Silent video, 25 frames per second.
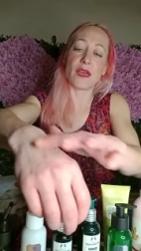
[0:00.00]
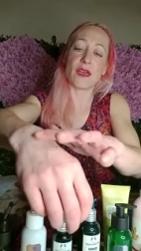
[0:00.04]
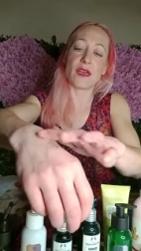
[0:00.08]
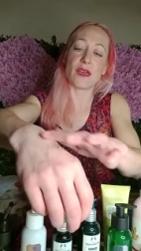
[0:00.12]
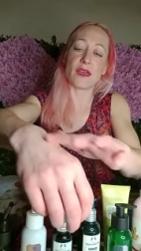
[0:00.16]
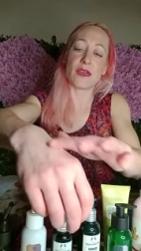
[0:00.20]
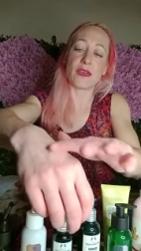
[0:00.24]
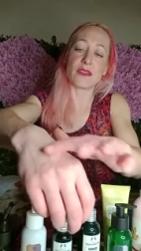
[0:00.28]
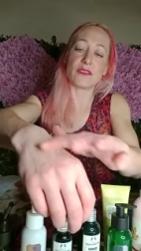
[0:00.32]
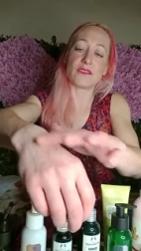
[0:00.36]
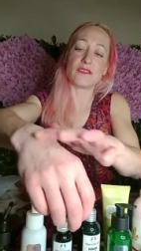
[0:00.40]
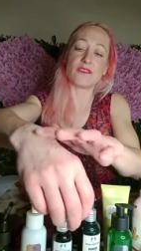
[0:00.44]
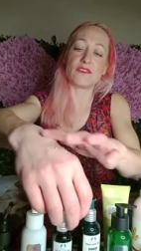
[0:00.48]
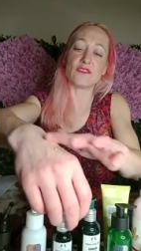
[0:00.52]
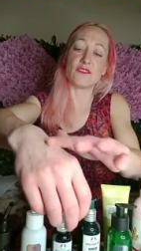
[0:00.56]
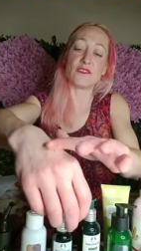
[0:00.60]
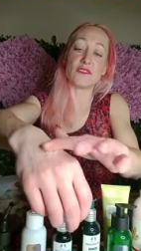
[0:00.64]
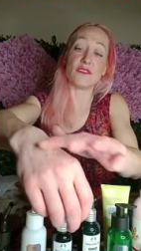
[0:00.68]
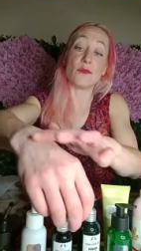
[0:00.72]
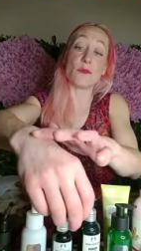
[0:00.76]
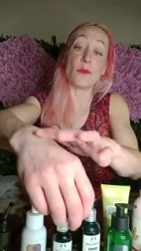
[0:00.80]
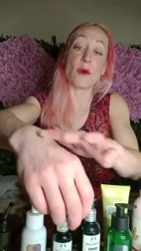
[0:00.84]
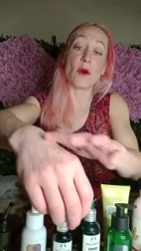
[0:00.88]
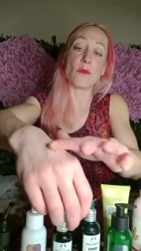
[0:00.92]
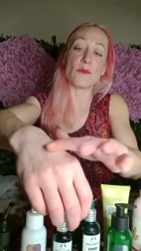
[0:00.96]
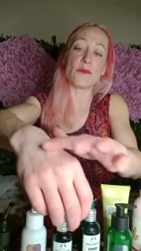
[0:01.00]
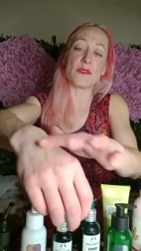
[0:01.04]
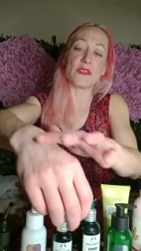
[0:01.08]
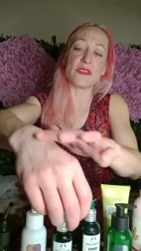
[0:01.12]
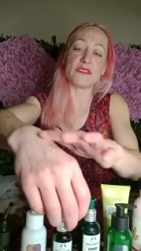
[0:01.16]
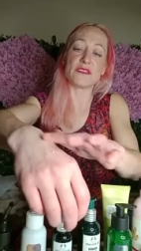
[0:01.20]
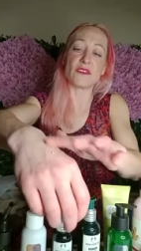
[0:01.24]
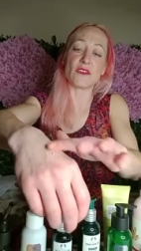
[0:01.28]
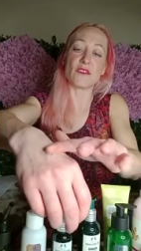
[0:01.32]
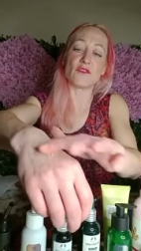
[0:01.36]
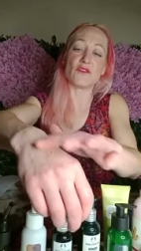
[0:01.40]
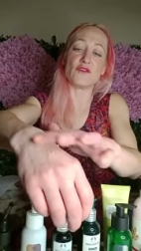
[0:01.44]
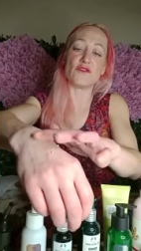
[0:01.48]
and you
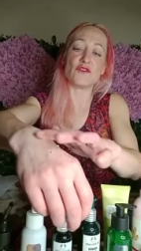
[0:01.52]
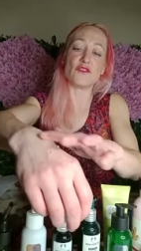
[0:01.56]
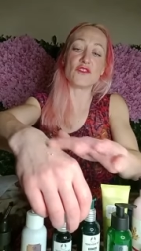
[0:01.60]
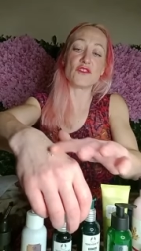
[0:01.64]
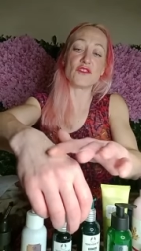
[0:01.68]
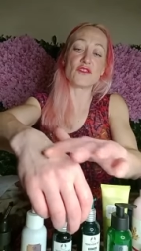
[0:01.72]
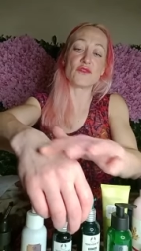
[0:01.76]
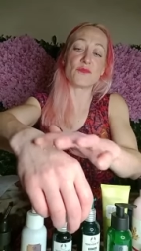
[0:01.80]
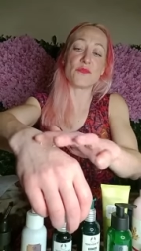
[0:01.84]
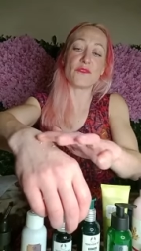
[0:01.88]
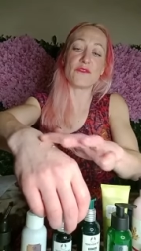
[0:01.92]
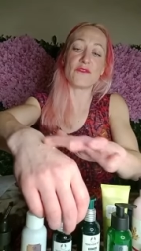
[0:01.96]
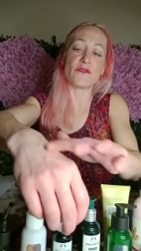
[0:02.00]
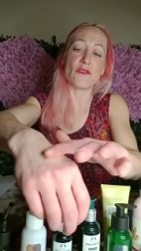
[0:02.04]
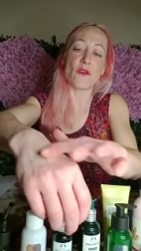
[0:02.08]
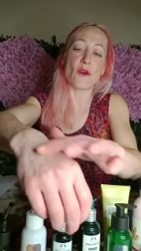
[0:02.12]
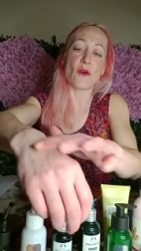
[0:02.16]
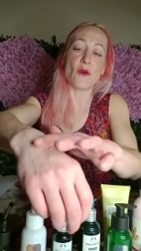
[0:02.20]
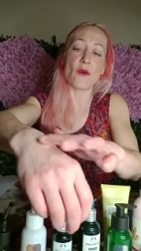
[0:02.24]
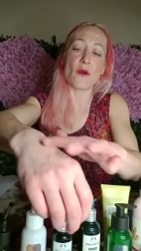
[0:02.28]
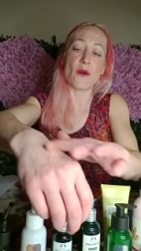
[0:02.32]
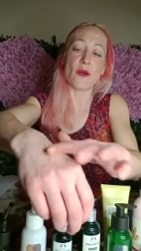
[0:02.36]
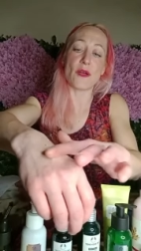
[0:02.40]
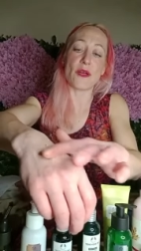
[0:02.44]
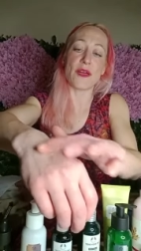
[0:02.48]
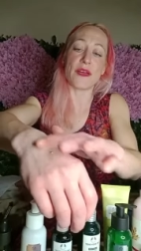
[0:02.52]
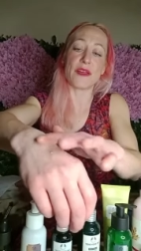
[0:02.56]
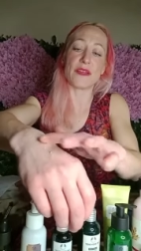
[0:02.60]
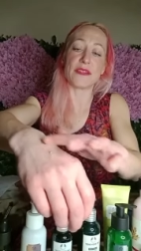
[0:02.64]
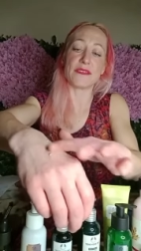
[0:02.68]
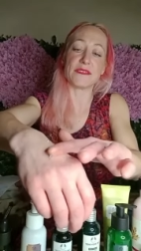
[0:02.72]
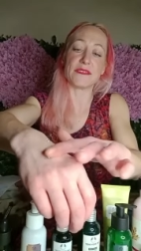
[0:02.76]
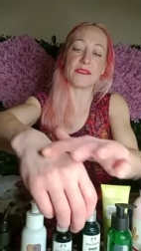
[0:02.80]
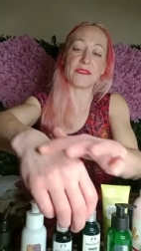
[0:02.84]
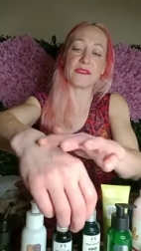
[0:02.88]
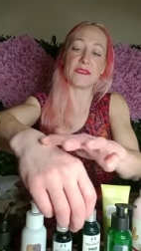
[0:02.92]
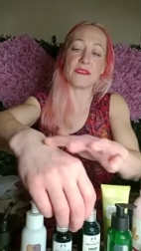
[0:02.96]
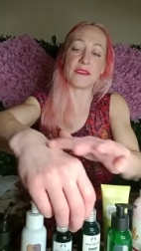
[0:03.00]
pop this on just
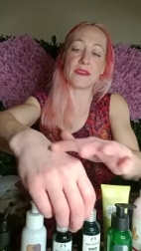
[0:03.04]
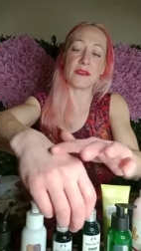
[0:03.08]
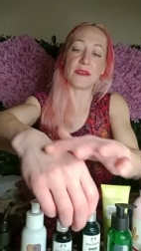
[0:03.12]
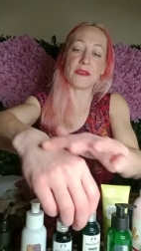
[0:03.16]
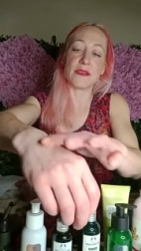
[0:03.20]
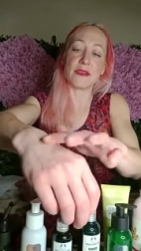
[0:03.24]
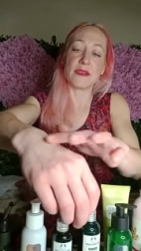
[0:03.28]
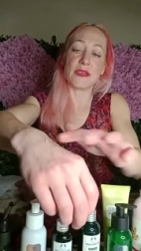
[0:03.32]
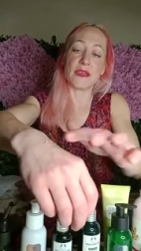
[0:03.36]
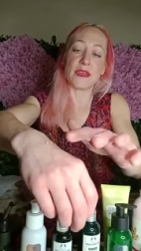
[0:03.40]
beforehand,